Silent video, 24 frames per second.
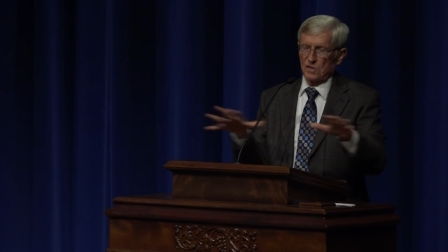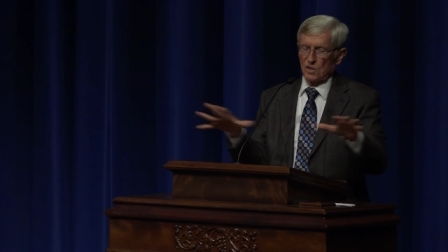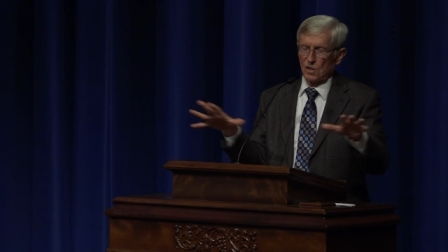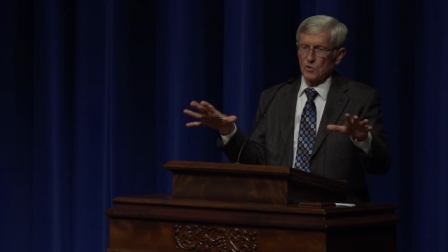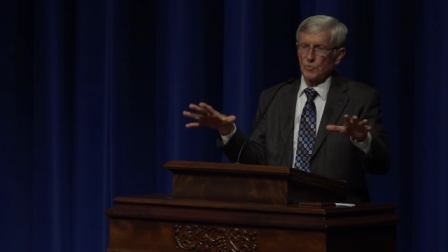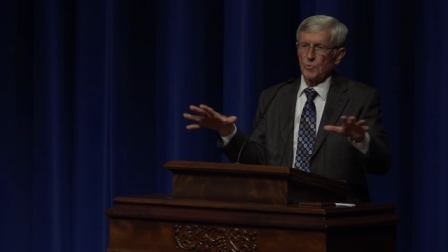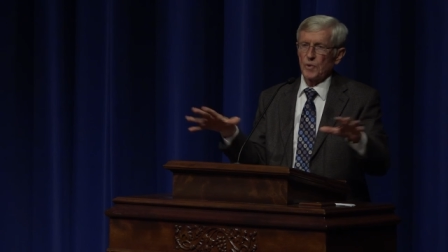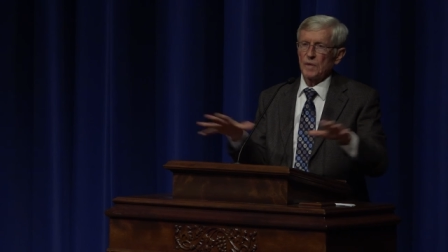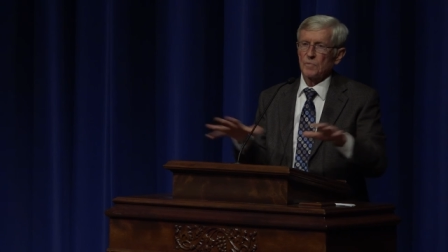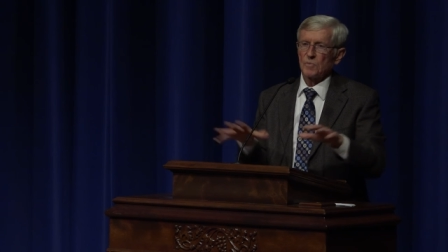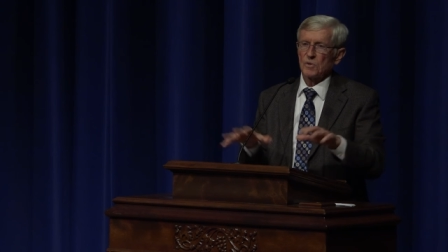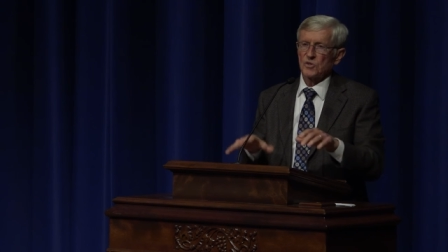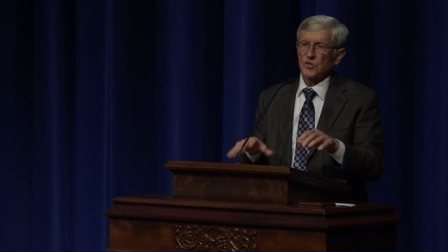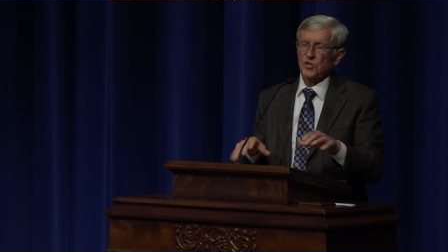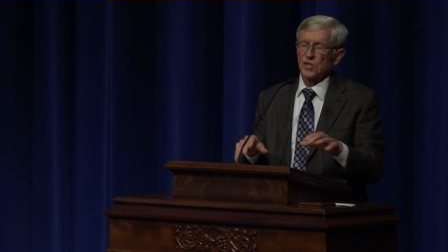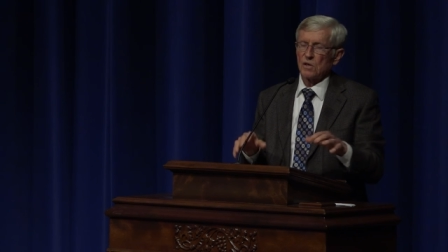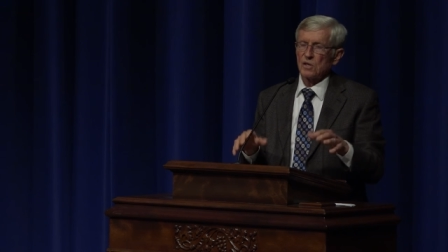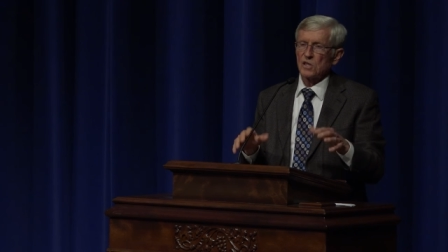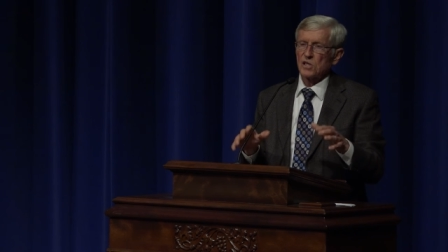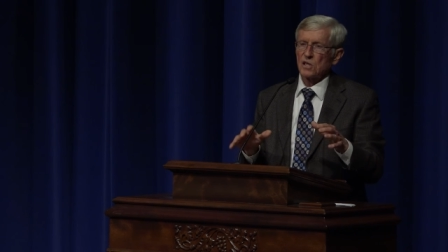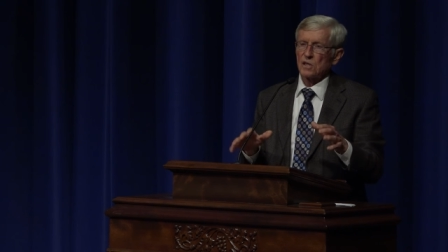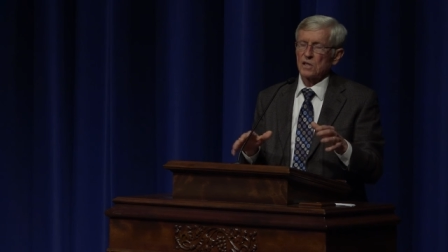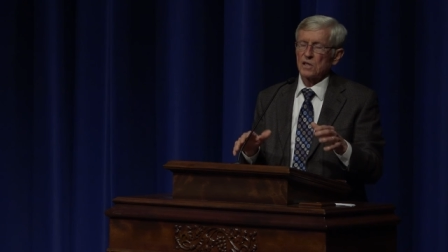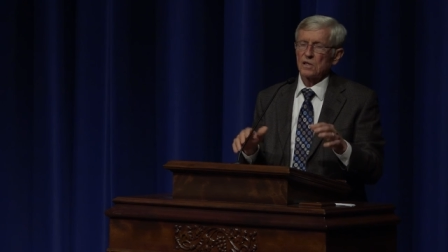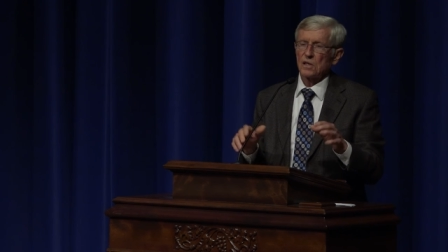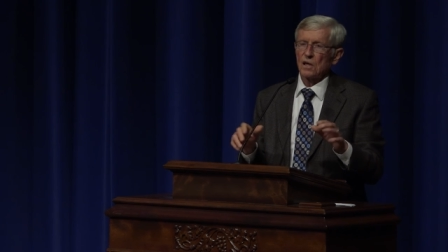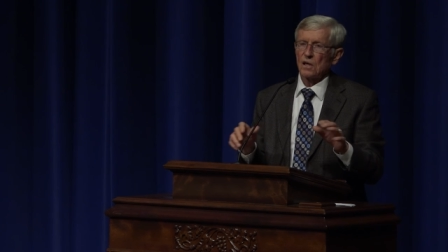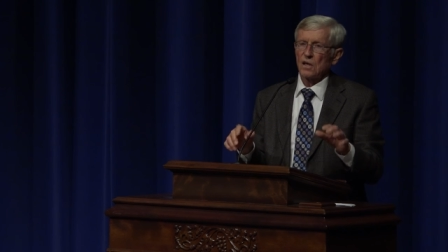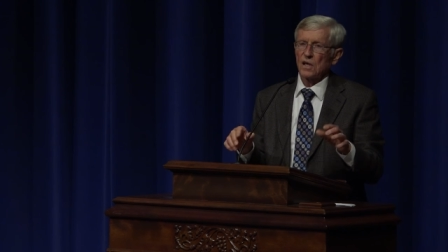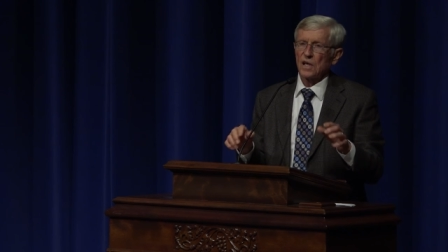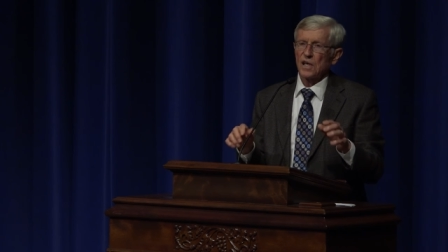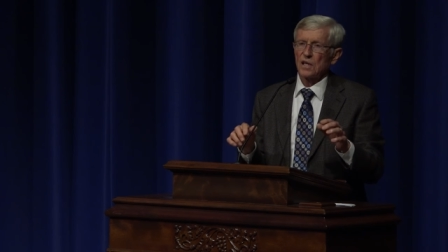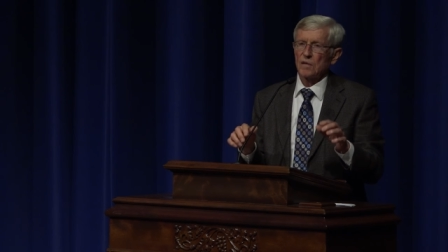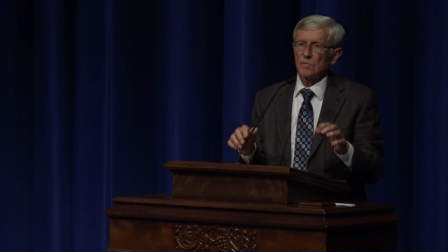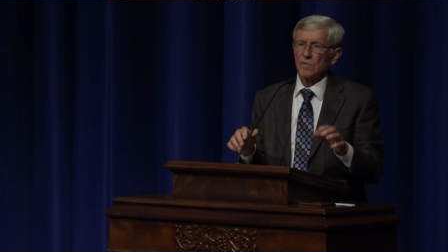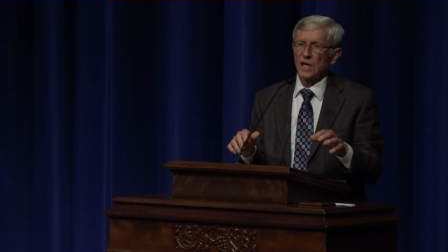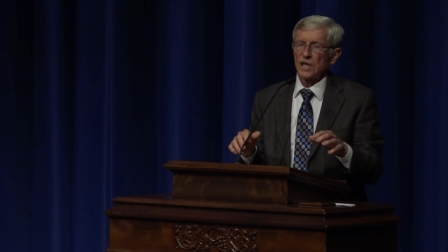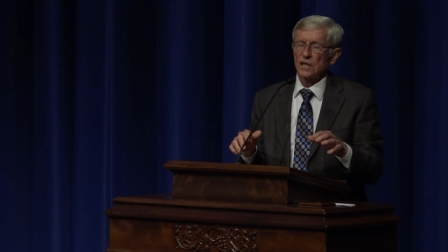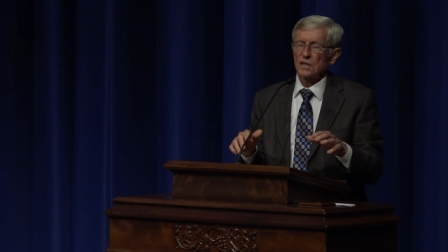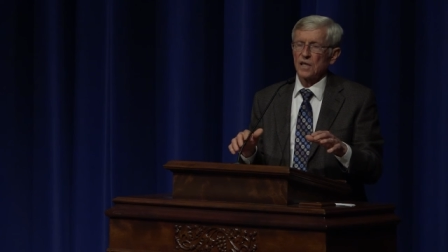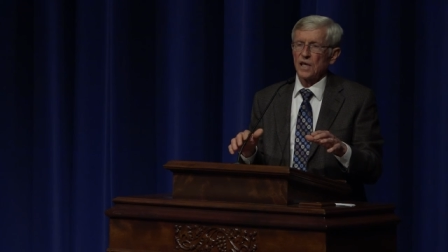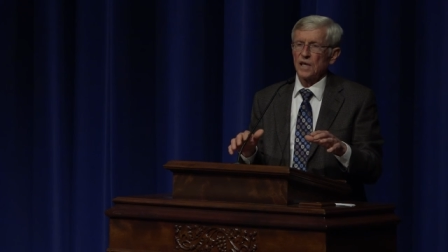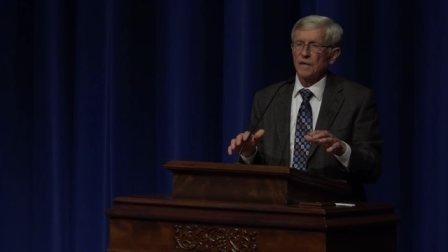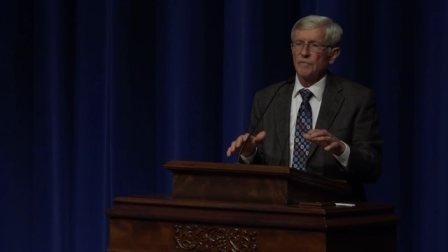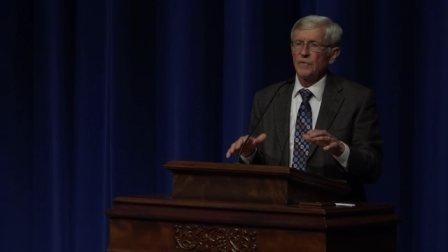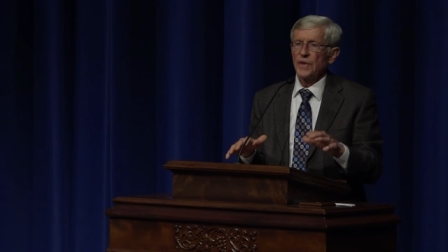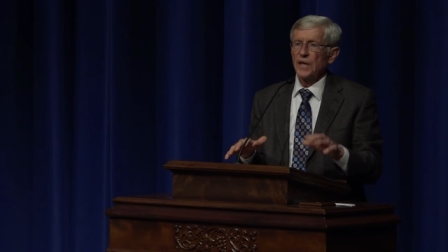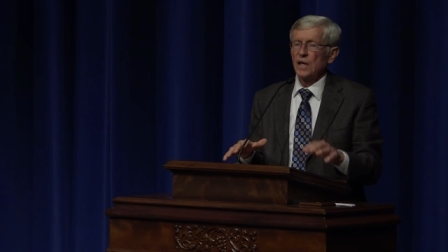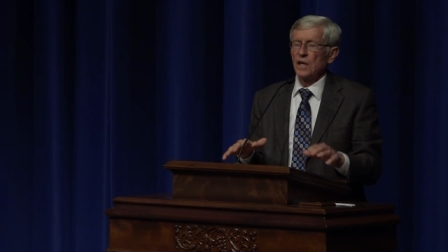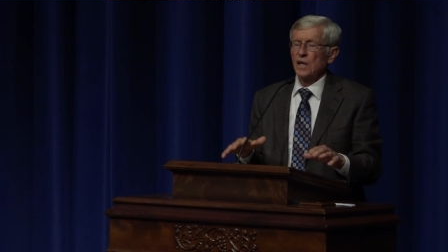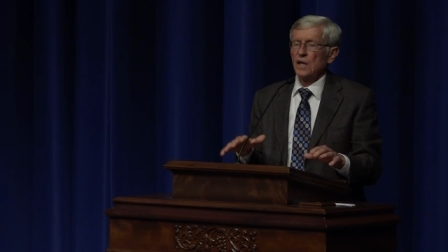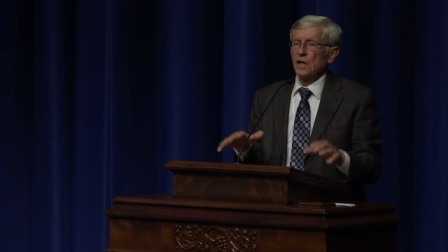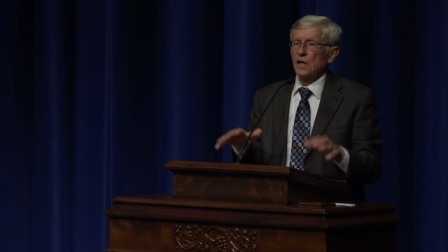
and there's people seriously talking about that.